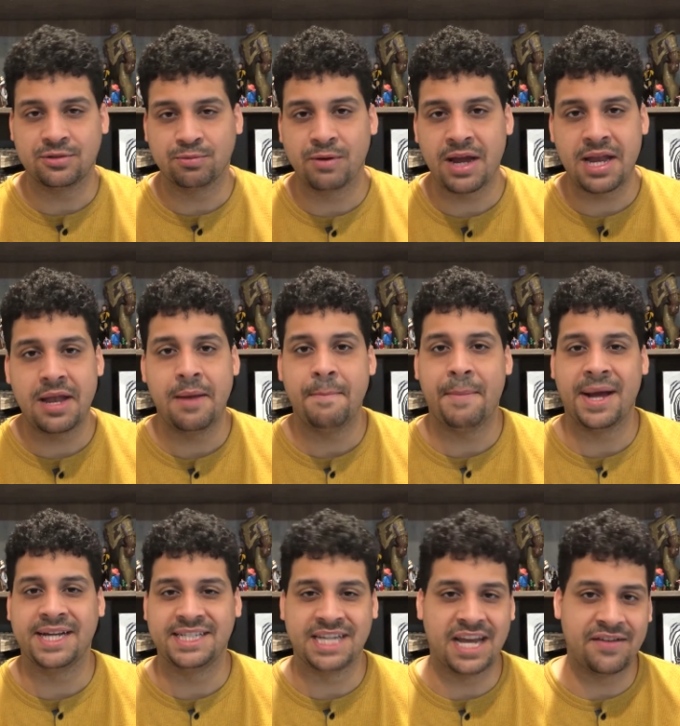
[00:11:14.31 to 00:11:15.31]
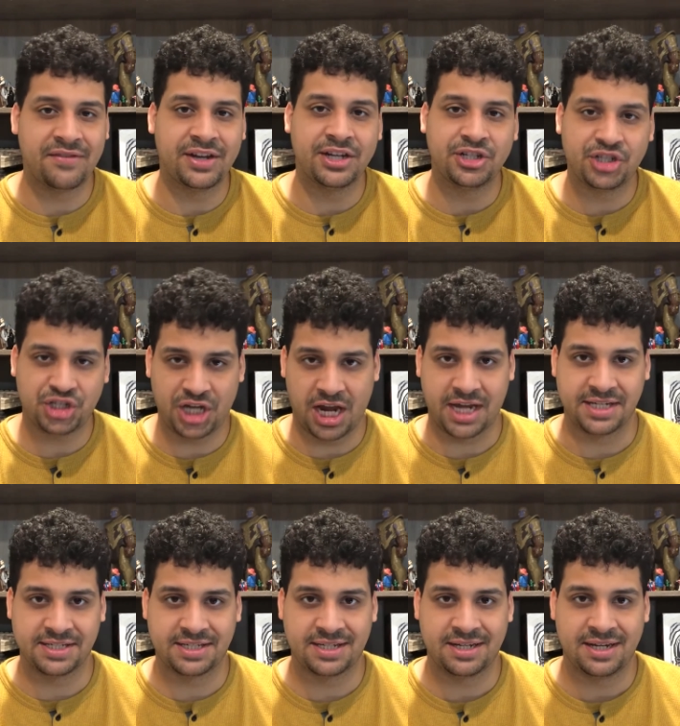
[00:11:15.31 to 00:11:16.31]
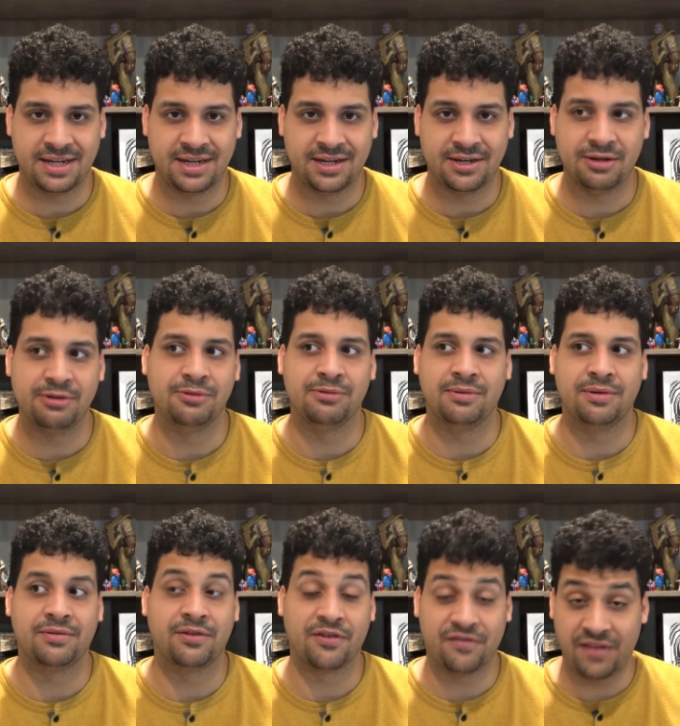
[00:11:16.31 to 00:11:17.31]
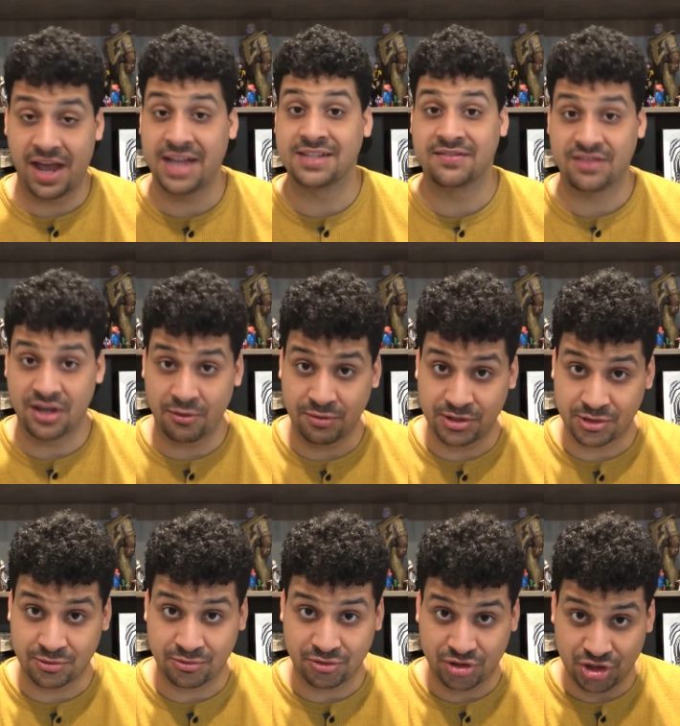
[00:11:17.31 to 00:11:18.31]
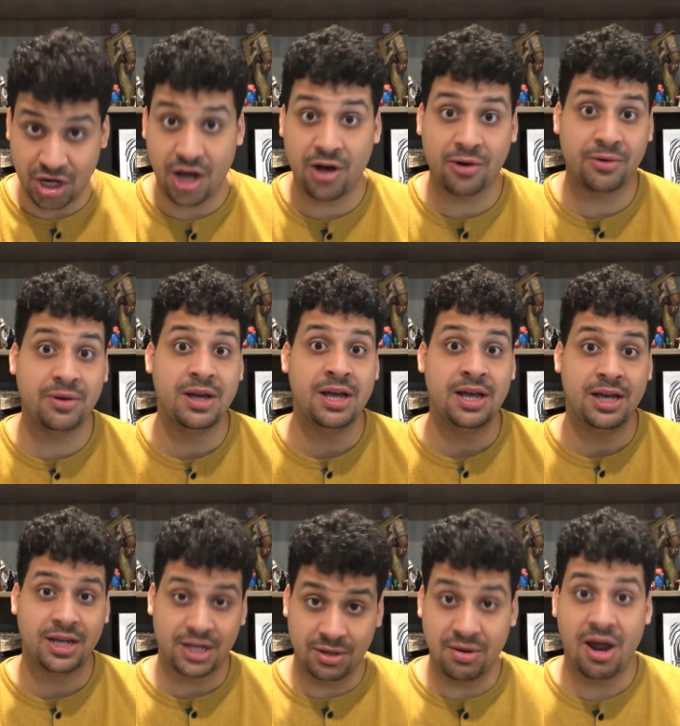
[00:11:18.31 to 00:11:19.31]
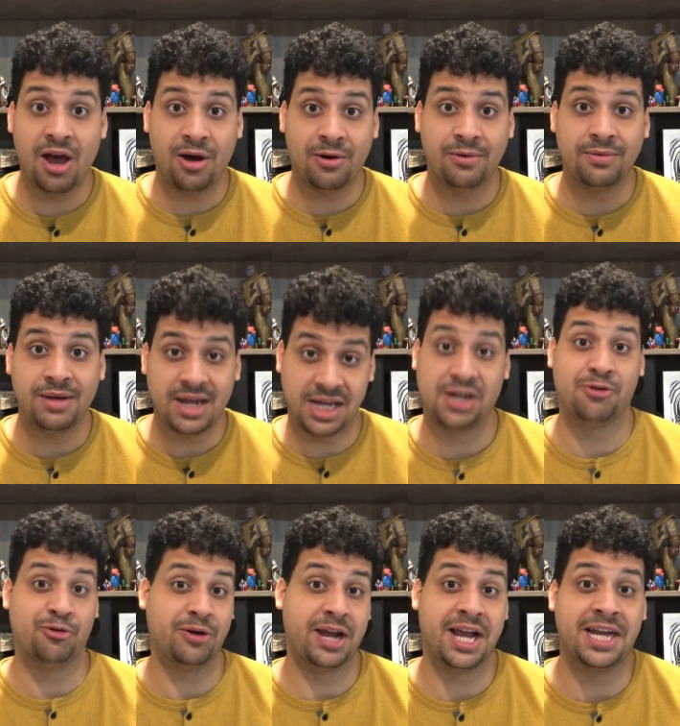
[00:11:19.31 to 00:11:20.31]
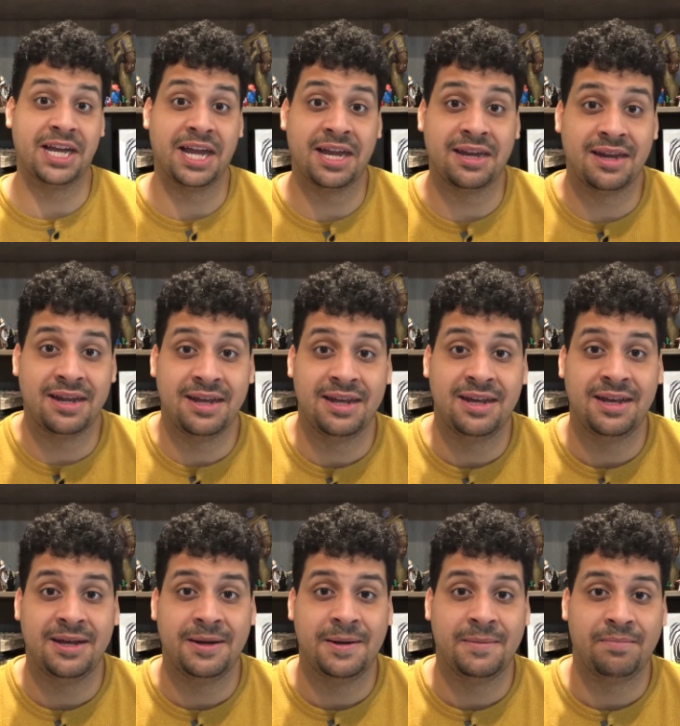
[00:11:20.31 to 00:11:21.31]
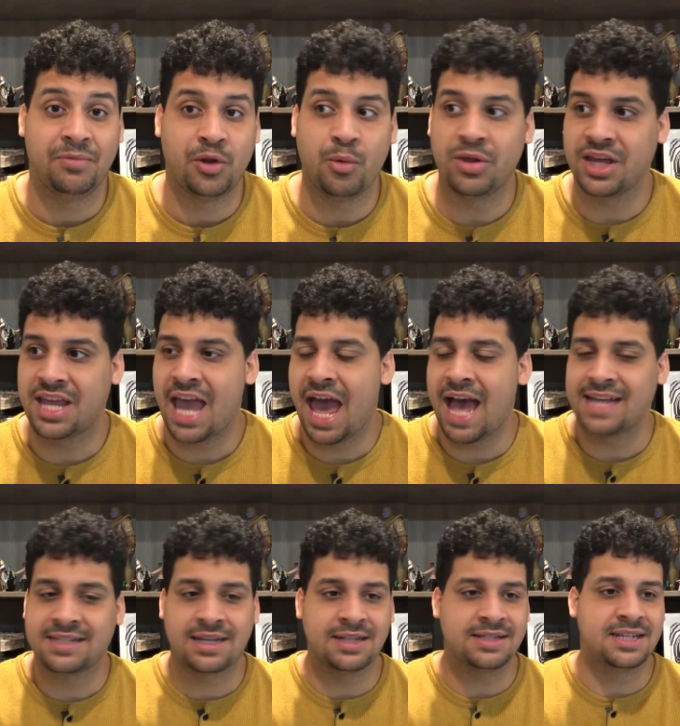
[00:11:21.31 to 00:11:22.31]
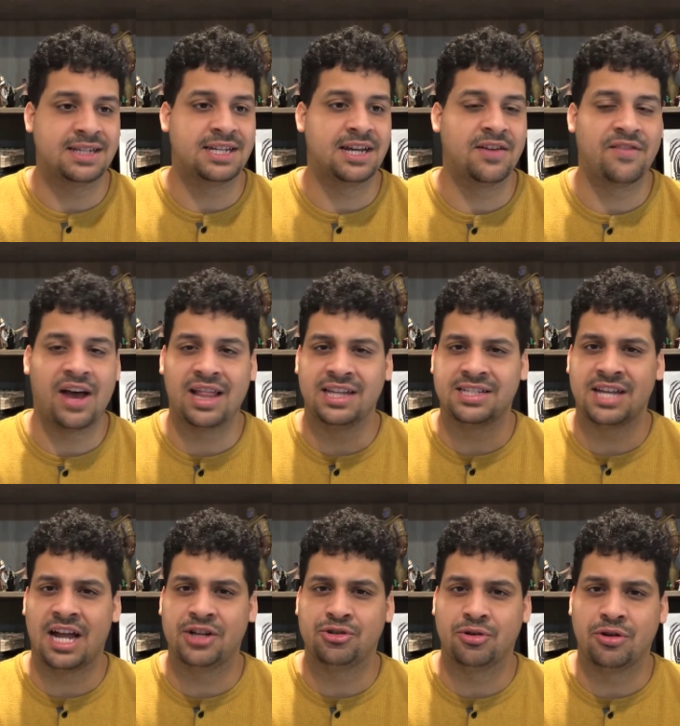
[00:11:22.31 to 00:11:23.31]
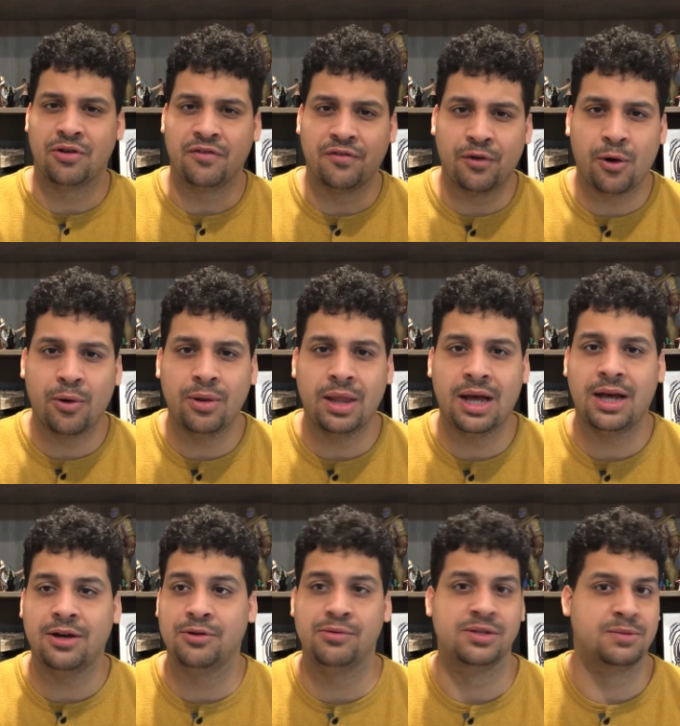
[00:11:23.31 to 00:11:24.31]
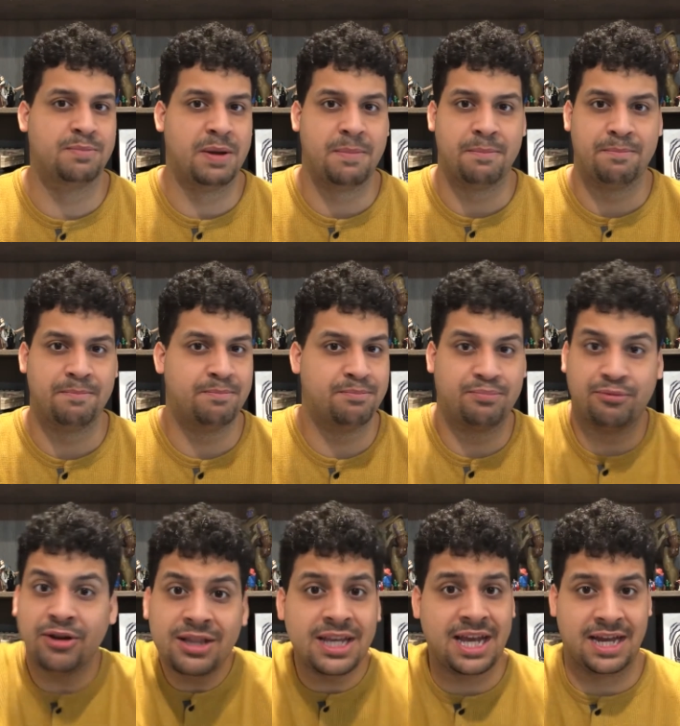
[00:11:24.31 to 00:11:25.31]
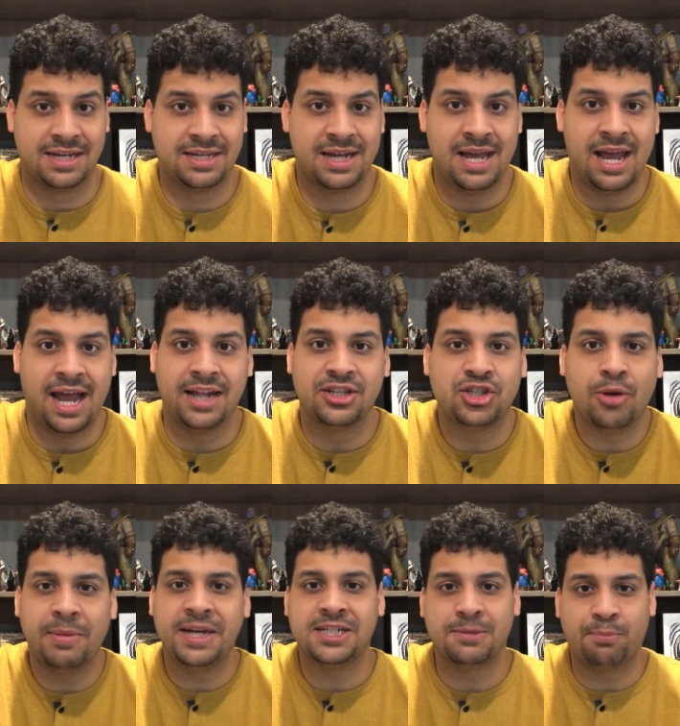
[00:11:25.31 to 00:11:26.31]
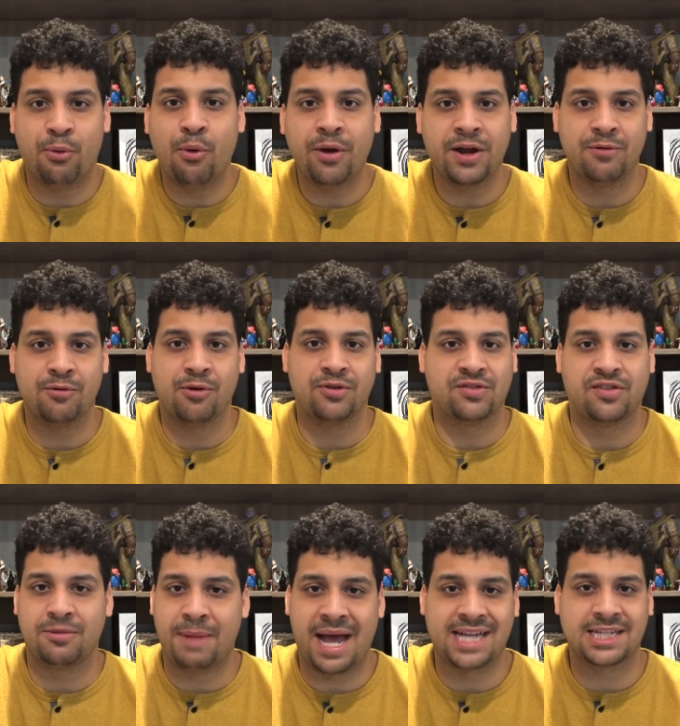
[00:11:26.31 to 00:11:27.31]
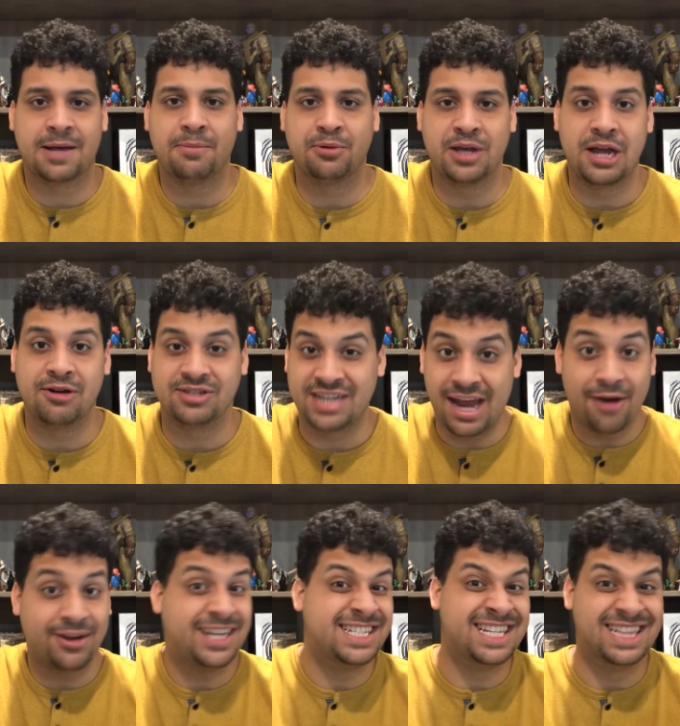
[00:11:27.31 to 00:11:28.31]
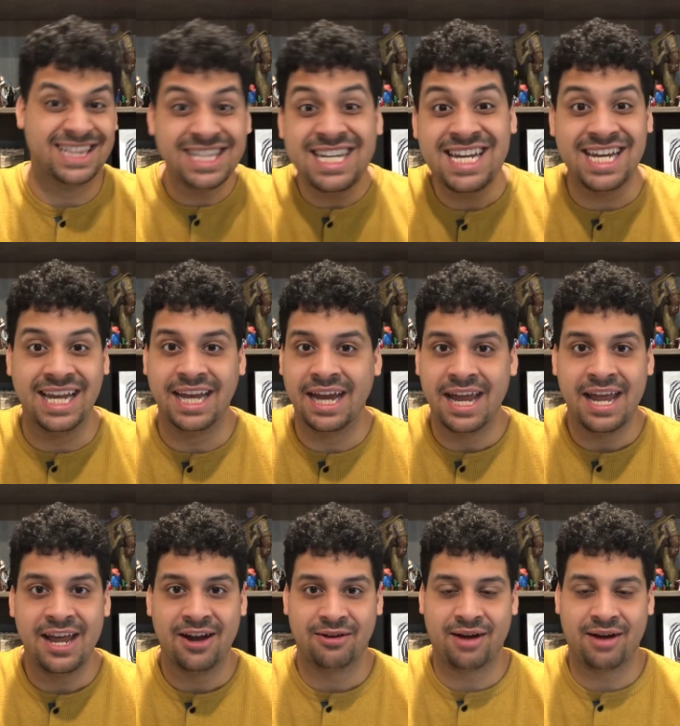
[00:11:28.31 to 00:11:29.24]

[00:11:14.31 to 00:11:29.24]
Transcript: It's written by David Chase, who, for fans of the original show, you know he created it. With a cast consisting of Alessandro Nivola, who's been brilliant in so many supporting roles for the past couple years. Now he's a lead,